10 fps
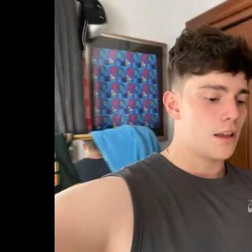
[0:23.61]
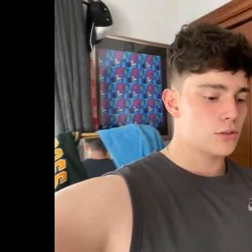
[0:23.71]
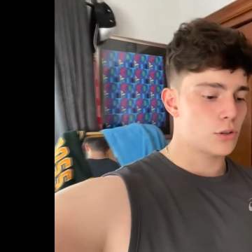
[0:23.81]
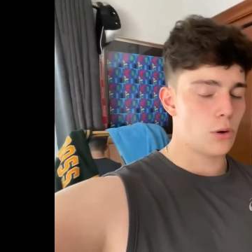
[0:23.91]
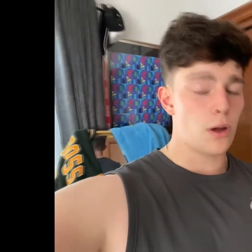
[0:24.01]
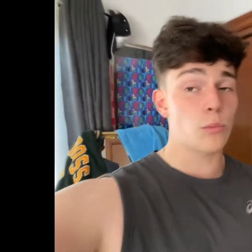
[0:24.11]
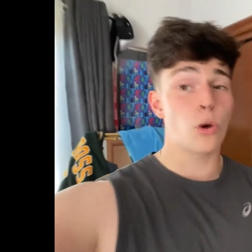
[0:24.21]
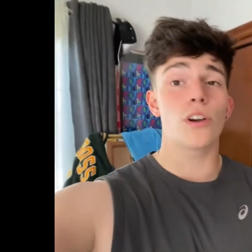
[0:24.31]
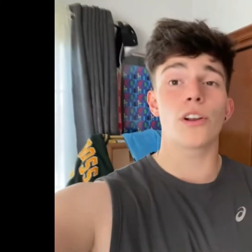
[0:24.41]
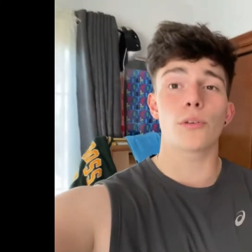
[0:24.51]
So I'm
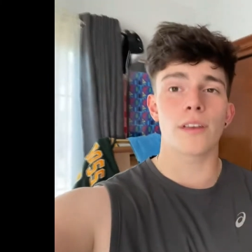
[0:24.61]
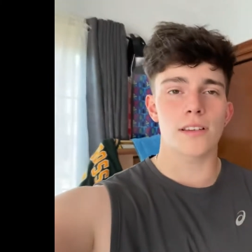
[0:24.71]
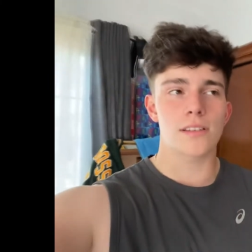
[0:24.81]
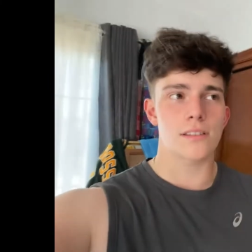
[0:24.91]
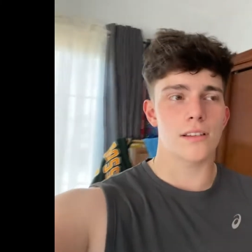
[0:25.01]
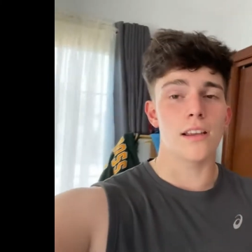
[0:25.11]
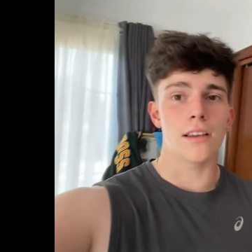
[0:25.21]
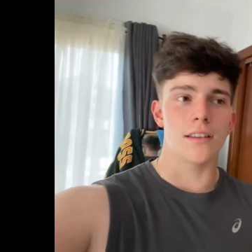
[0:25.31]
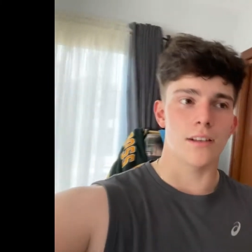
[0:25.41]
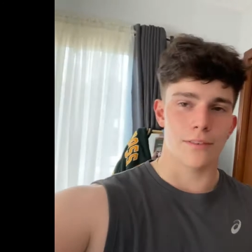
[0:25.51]
going to Greece
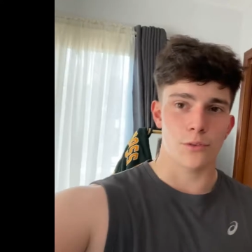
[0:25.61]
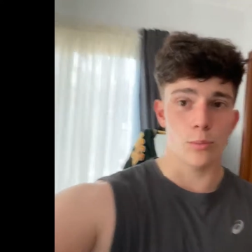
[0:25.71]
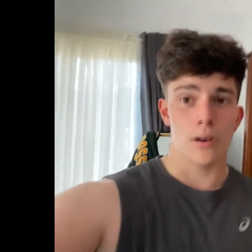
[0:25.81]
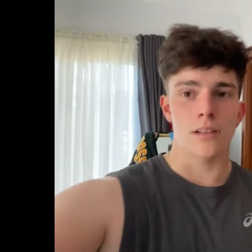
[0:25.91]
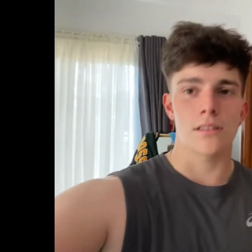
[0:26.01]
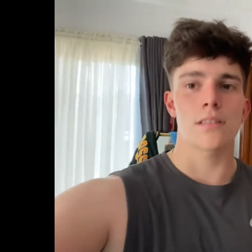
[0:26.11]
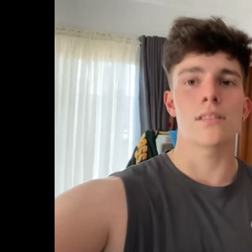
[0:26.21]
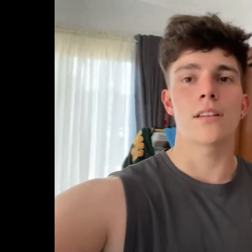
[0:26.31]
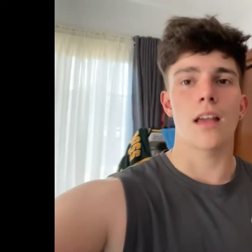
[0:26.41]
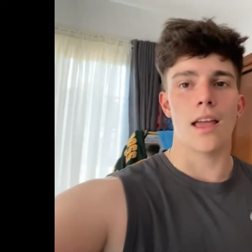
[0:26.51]
in a few months,
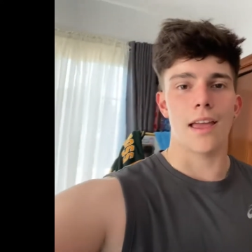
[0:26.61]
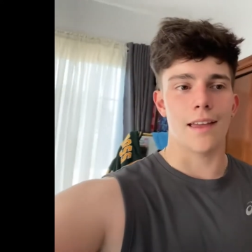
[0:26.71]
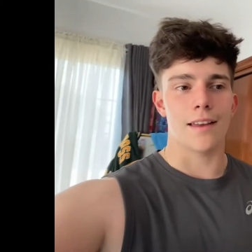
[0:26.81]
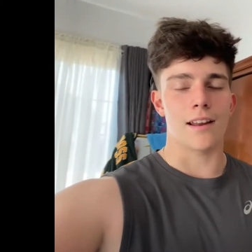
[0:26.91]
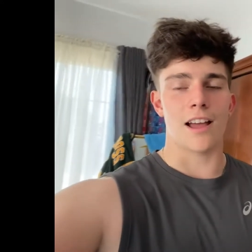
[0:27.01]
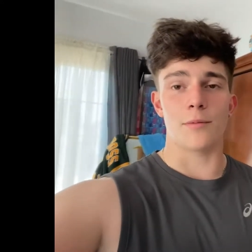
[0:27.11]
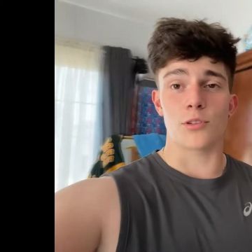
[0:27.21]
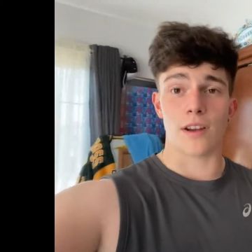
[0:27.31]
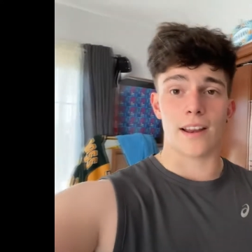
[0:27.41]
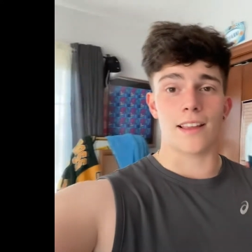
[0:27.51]
and I've
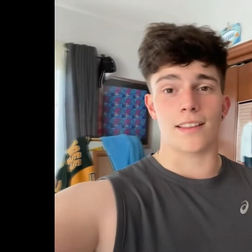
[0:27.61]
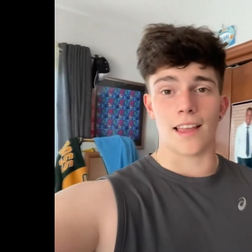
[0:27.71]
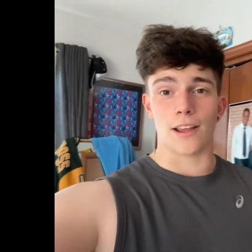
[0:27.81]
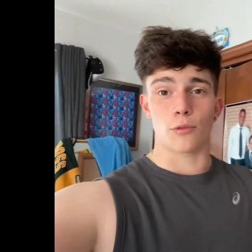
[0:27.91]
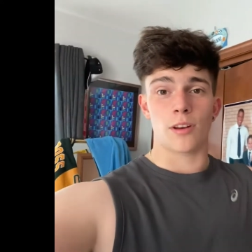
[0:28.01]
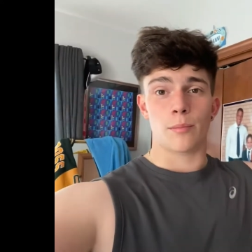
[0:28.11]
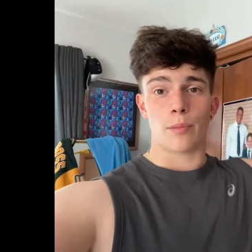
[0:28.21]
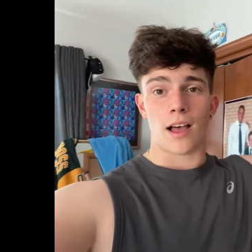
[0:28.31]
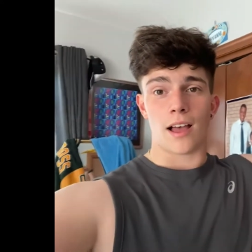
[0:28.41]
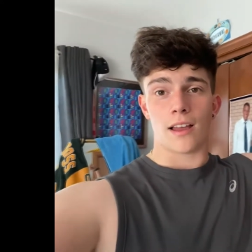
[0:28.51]
been trying to get that Greek
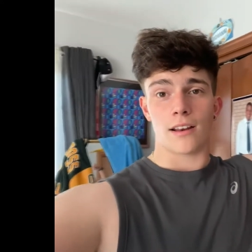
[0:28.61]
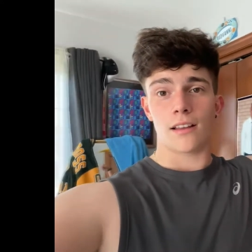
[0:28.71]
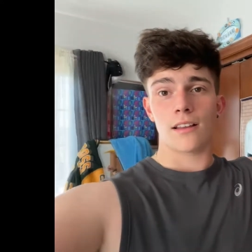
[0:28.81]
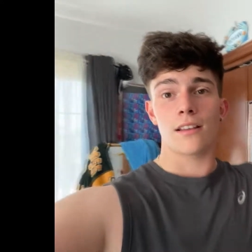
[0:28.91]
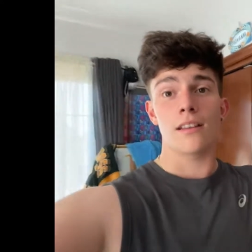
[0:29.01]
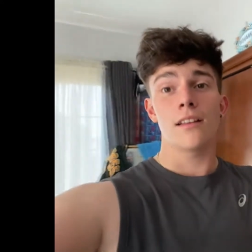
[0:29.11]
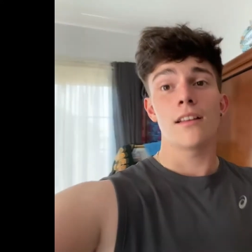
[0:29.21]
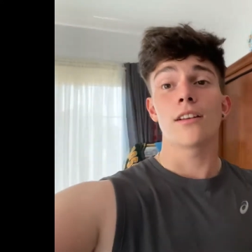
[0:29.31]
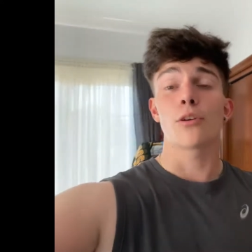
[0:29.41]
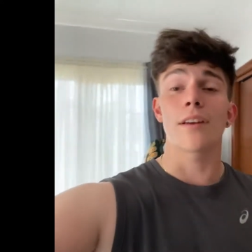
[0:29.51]
god
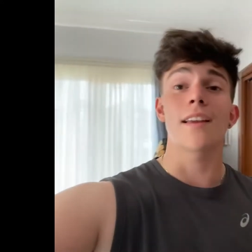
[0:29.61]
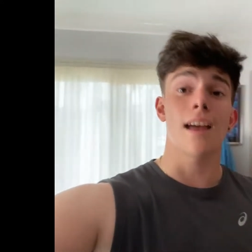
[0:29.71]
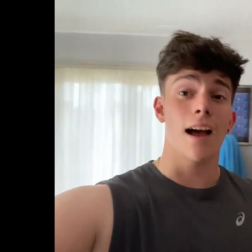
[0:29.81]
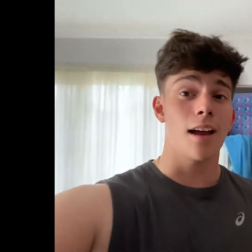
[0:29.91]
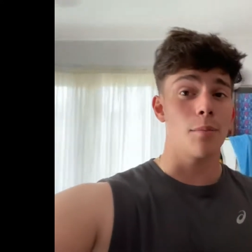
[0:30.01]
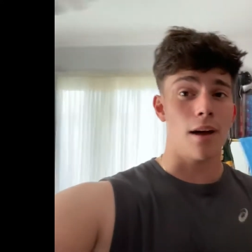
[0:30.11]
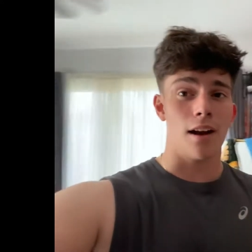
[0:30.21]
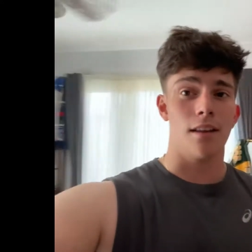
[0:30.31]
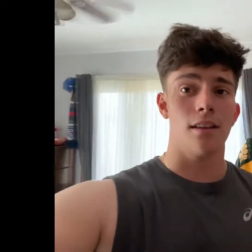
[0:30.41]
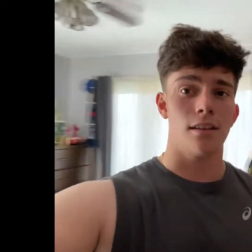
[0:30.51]

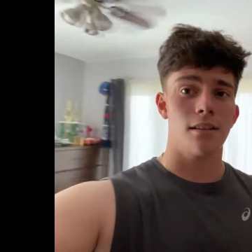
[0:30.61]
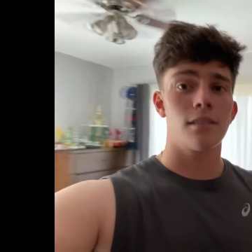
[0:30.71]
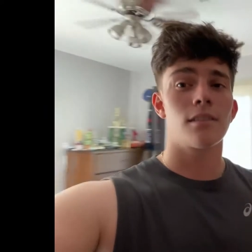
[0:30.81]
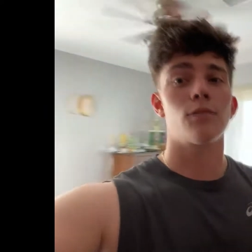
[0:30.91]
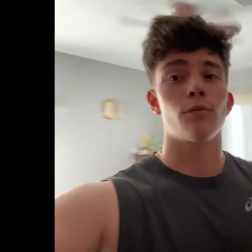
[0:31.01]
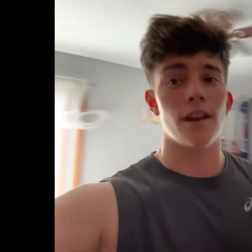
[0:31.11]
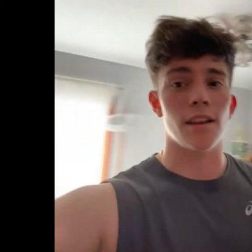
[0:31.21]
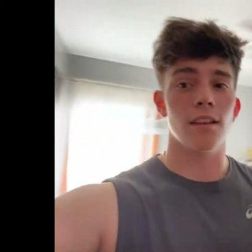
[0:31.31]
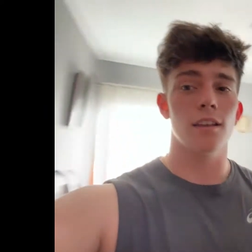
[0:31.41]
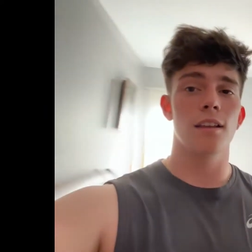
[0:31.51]
body ready.